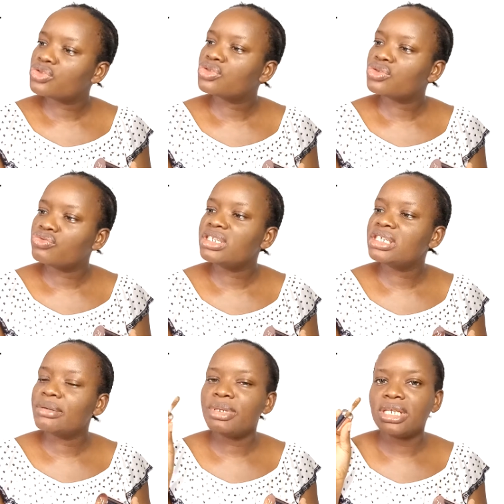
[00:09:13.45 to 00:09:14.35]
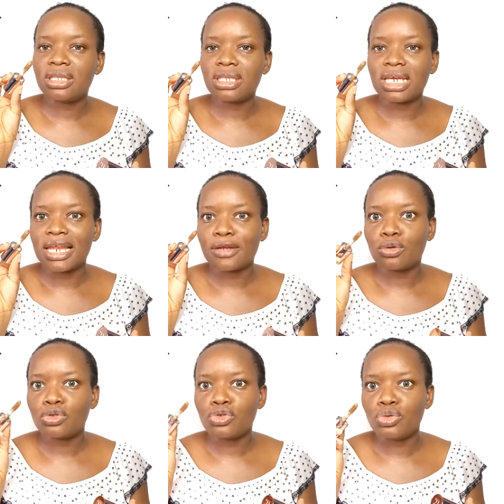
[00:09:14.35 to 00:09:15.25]
reasonably thick, like
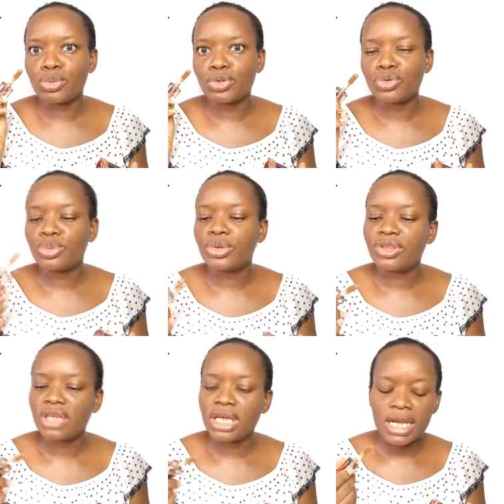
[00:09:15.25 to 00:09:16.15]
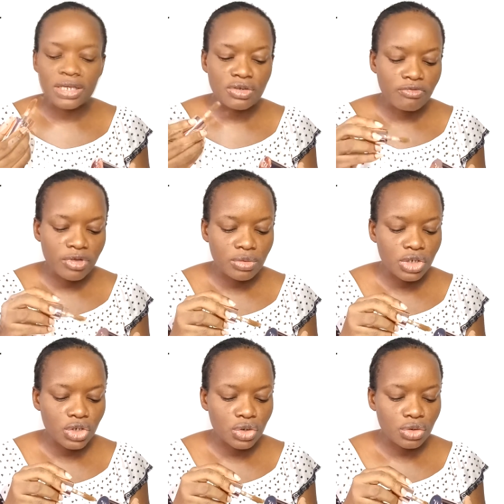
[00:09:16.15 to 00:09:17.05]
not super thick like some
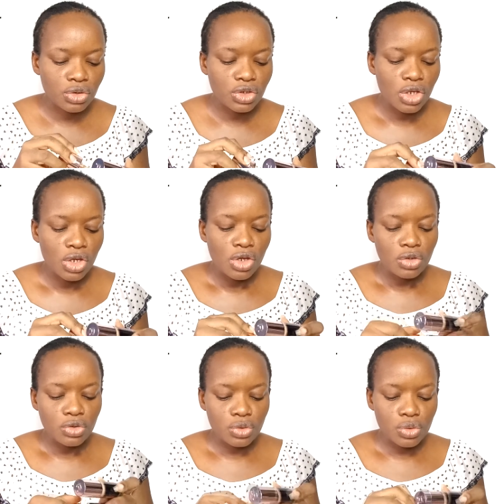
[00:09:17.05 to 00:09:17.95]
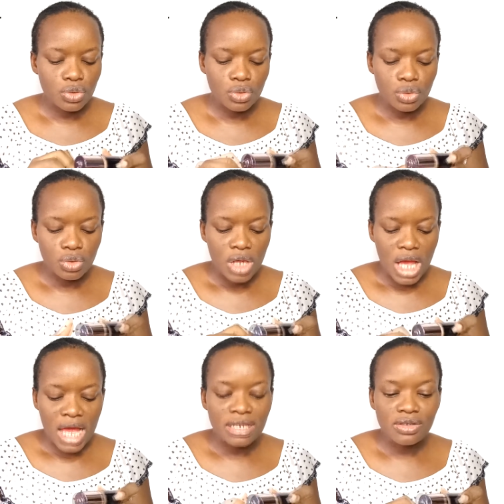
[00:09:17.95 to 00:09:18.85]
foundations. So,
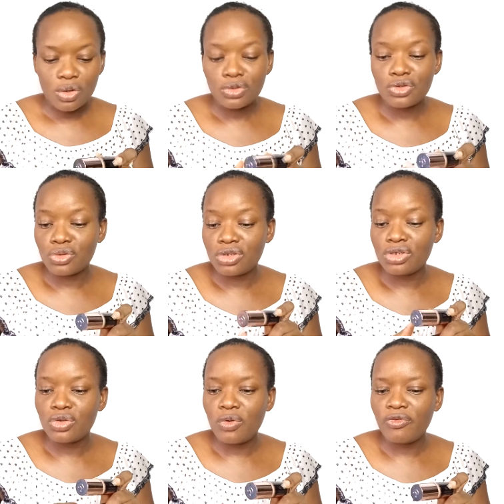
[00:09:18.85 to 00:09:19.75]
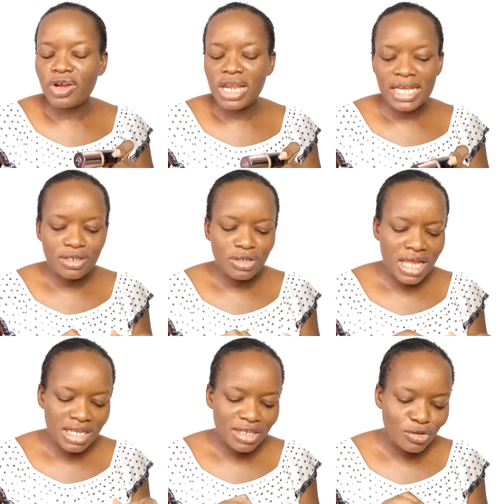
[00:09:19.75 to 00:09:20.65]
and it's also the doe fur, I
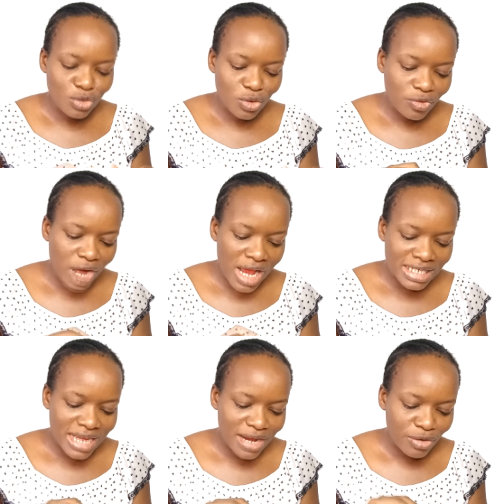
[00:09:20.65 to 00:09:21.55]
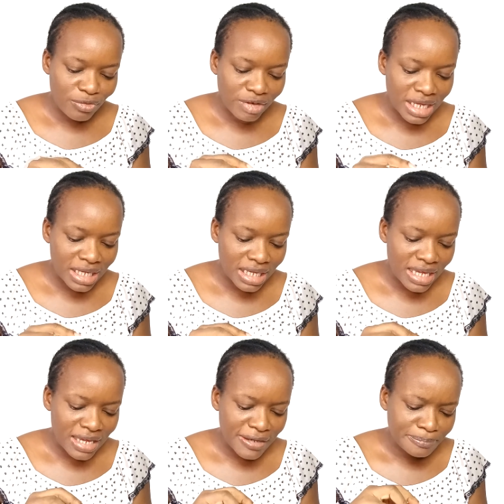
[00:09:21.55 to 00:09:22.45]
think the doe fur has kind of like
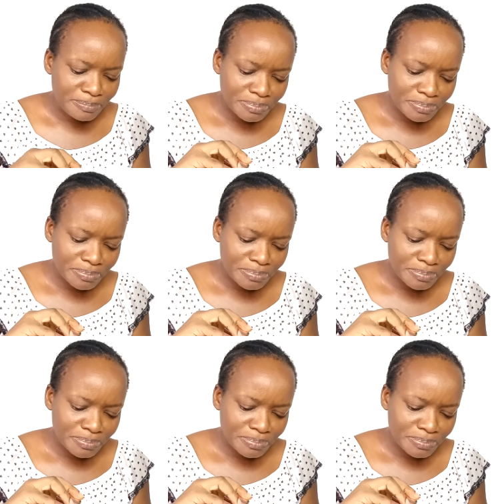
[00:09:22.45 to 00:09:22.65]
a